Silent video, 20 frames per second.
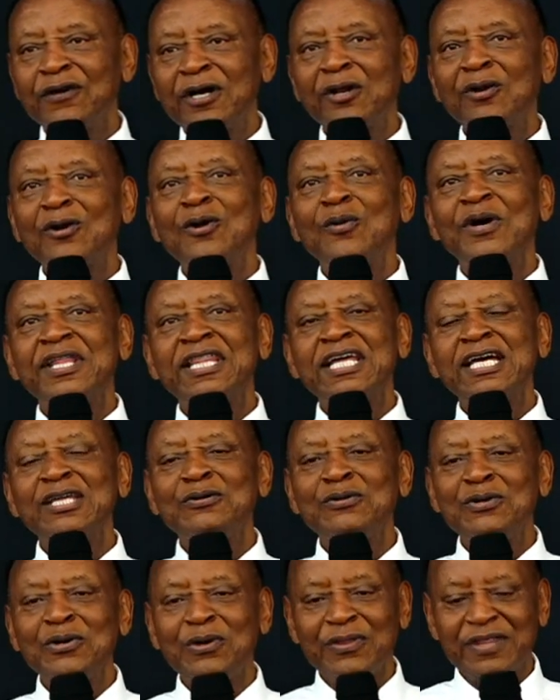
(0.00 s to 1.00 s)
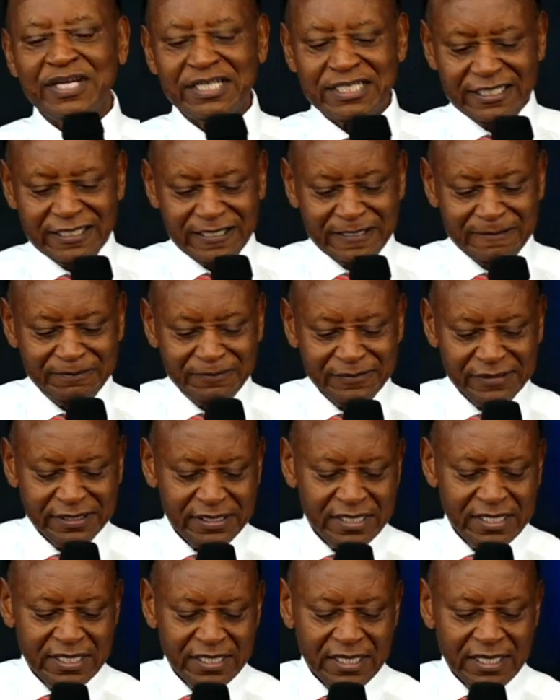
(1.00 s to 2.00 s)
I don't know whether you know that um,
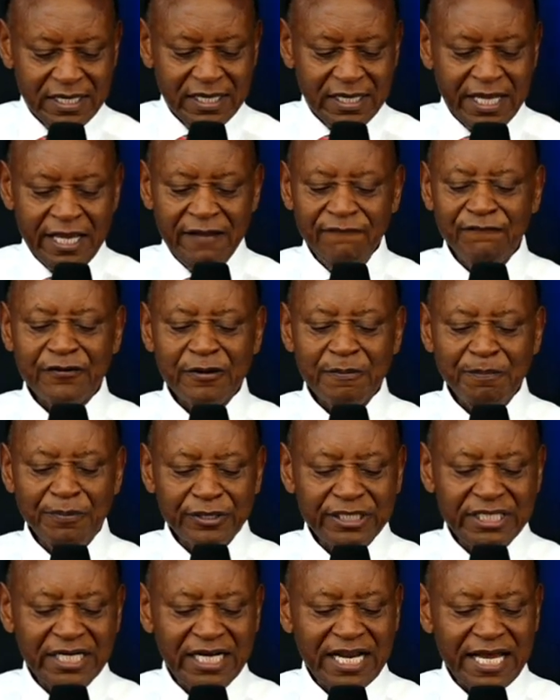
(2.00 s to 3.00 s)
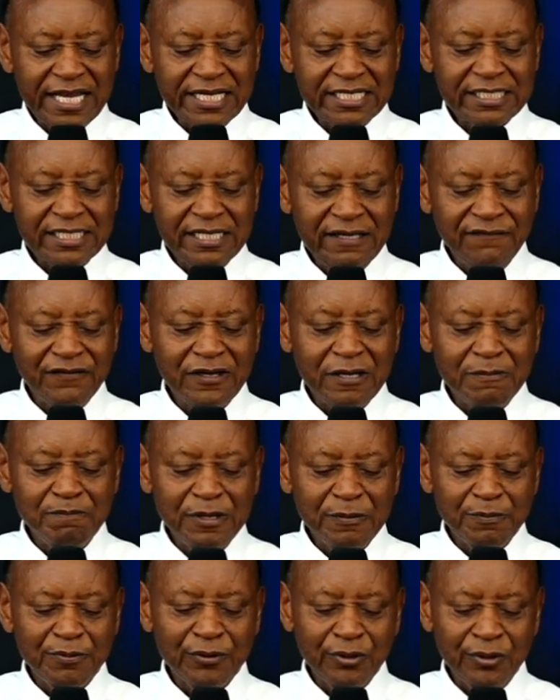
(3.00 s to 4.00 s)
everybody likes giving
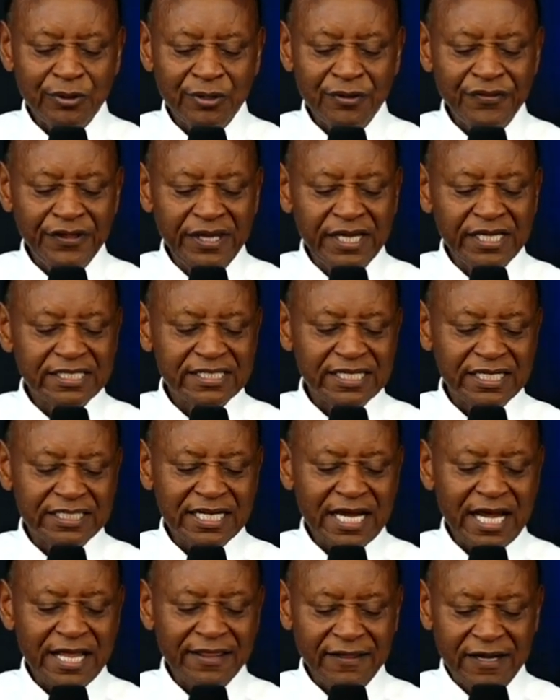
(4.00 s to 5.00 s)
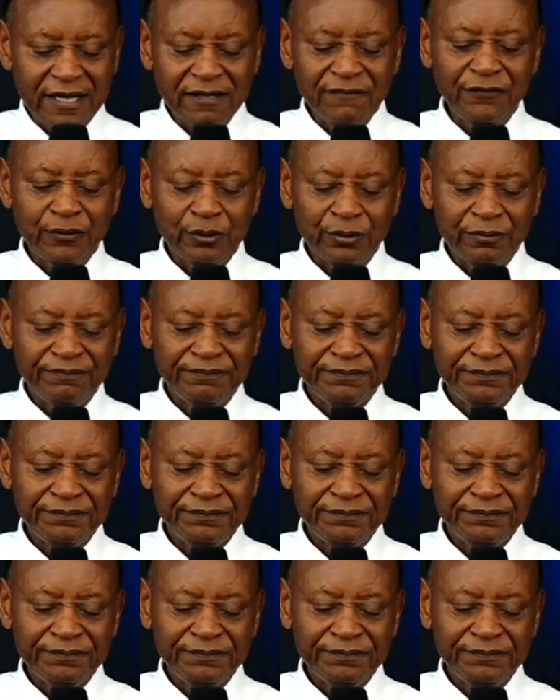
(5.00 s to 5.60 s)
people things that are thankful.